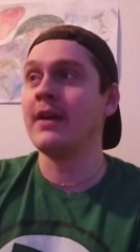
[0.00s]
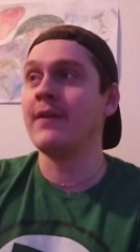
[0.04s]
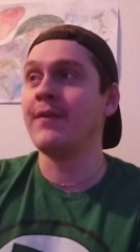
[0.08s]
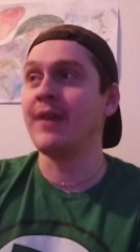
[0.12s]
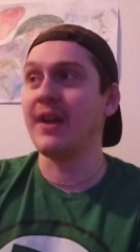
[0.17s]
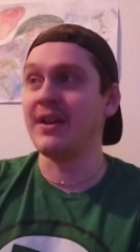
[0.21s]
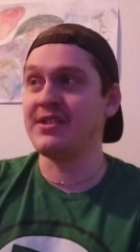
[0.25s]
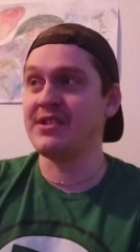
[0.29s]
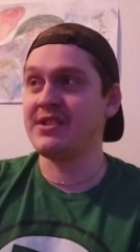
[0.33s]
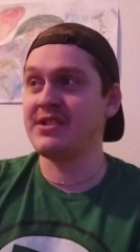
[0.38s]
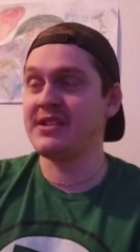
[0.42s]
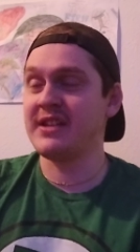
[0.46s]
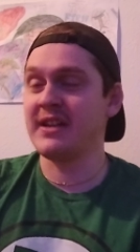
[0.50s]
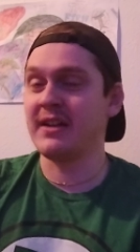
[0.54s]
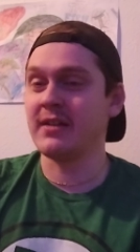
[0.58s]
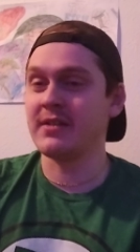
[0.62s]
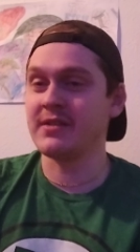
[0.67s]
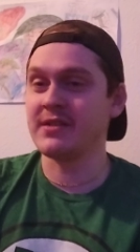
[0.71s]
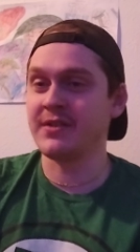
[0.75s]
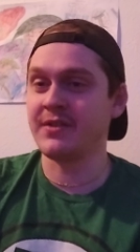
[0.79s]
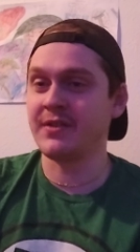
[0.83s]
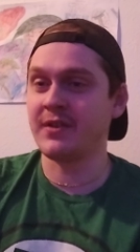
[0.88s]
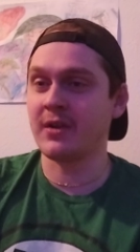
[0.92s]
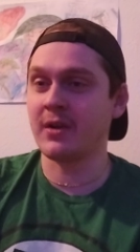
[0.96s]
Veggie
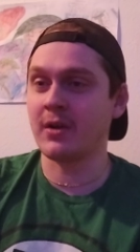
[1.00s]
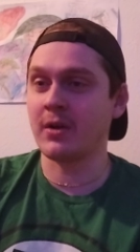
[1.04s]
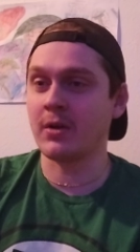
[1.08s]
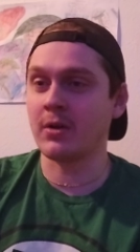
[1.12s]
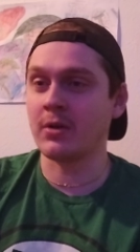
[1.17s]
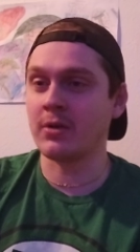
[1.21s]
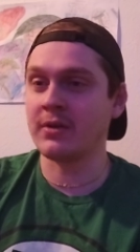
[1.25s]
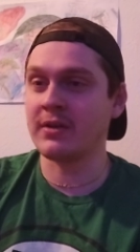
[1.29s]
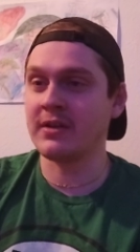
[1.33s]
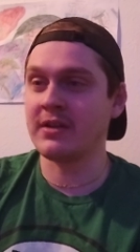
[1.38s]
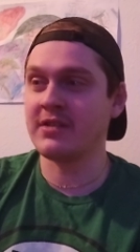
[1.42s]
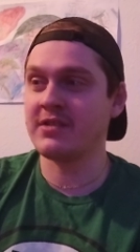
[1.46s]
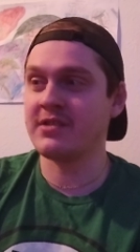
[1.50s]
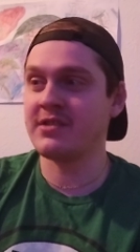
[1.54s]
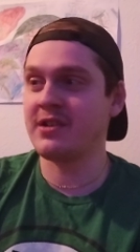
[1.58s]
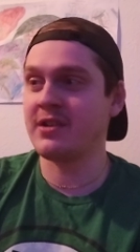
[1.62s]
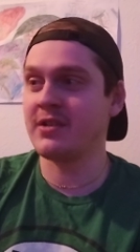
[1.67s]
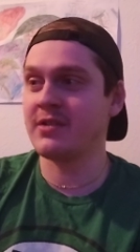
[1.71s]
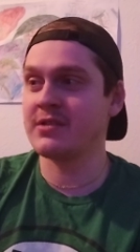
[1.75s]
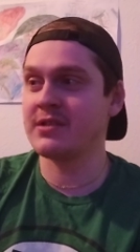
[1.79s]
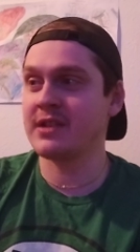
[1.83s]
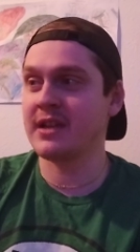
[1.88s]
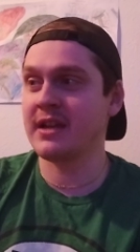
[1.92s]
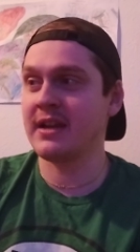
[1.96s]
Tales in their earliest
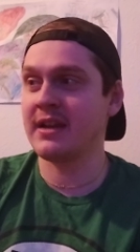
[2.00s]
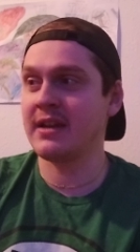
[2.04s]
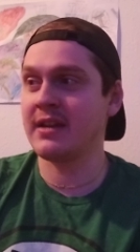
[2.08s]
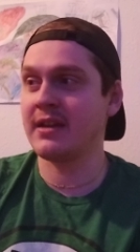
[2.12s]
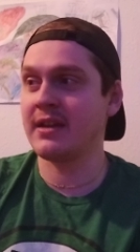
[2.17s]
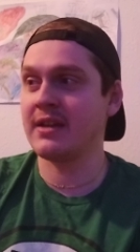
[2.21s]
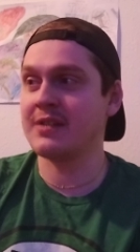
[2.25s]
years, like,